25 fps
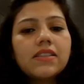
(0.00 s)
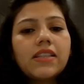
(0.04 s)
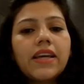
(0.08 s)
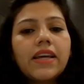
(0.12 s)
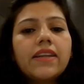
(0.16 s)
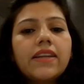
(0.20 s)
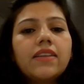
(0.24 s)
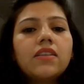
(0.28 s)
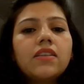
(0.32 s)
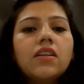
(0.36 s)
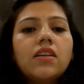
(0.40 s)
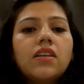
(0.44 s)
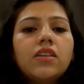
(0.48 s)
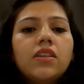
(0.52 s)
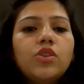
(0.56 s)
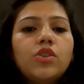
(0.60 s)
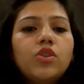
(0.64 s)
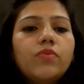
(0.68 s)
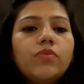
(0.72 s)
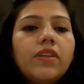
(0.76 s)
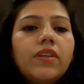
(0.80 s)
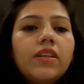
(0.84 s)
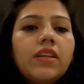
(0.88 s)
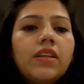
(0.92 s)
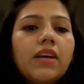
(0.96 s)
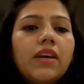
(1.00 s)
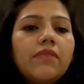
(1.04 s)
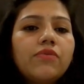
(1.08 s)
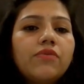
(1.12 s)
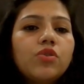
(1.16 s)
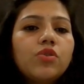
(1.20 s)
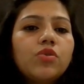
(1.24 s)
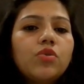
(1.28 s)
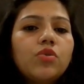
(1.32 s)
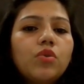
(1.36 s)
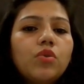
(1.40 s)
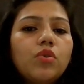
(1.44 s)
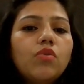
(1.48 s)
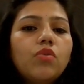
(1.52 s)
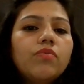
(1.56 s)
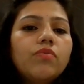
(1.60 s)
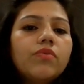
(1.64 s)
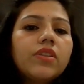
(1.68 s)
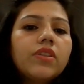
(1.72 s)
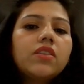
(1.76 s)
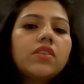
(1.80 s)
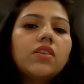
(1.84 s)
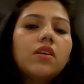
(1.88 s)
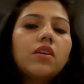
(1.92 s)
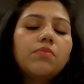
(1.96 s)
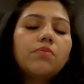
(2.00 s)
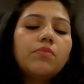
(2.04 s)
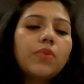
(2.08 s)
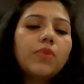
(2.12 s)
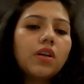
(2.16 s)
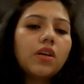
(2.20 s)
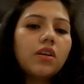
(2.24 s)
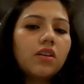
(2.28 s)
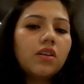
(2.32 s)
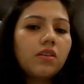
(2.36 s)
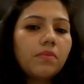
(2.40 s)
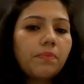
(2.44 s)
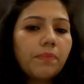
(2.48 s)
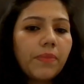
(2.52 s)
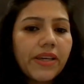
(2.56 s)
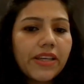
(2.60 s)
then you will have to go with the